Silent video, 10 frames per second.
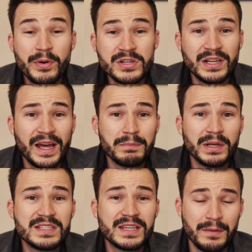personal
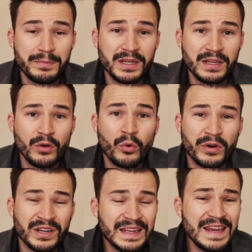liability company, or
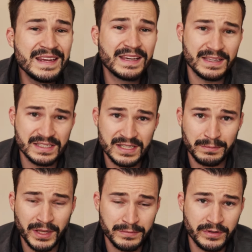an Inc. as
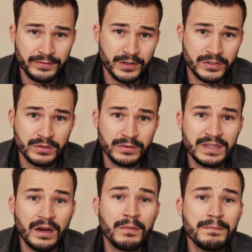sometimes referred to,
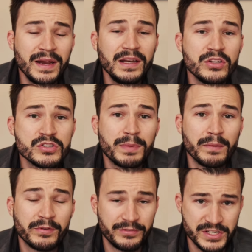are mainly used by
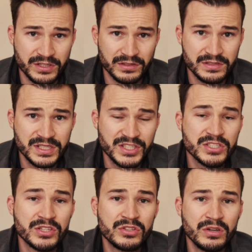professionals such
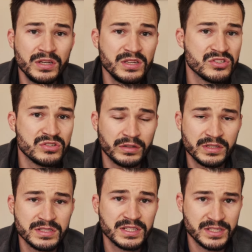as attorneys,
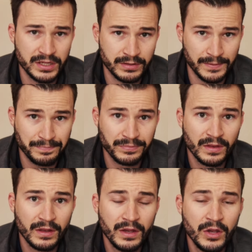doctors, etc.,
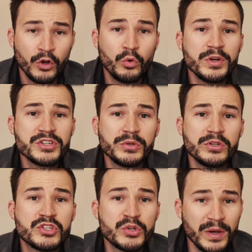who wish to
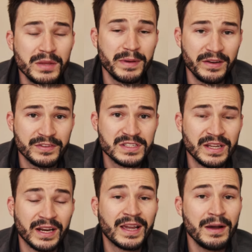enjoy the benefits
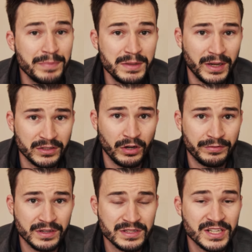that a company might
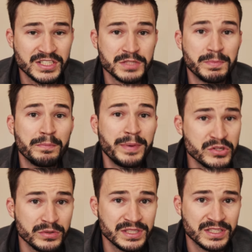offer, such as
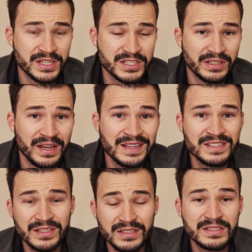perpetual succession and
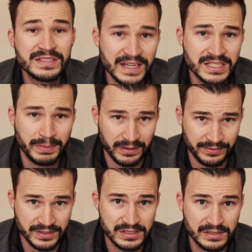certain tax
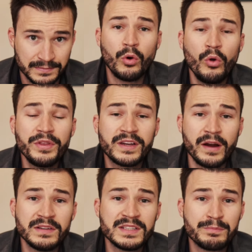benefits. All the
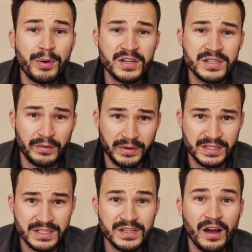current and past
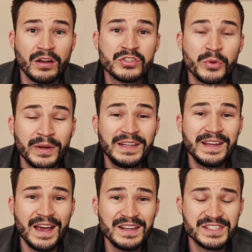directors are
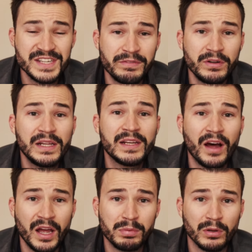jointly and severally
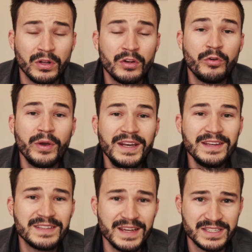liable for
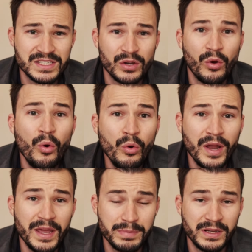any debts or
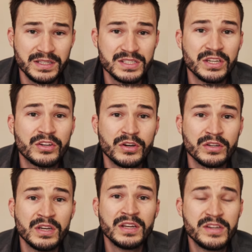liabilities
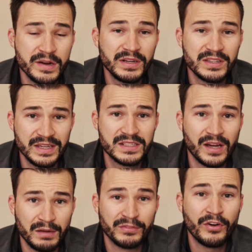incurred during their
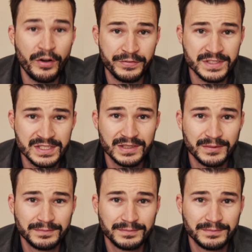time of office.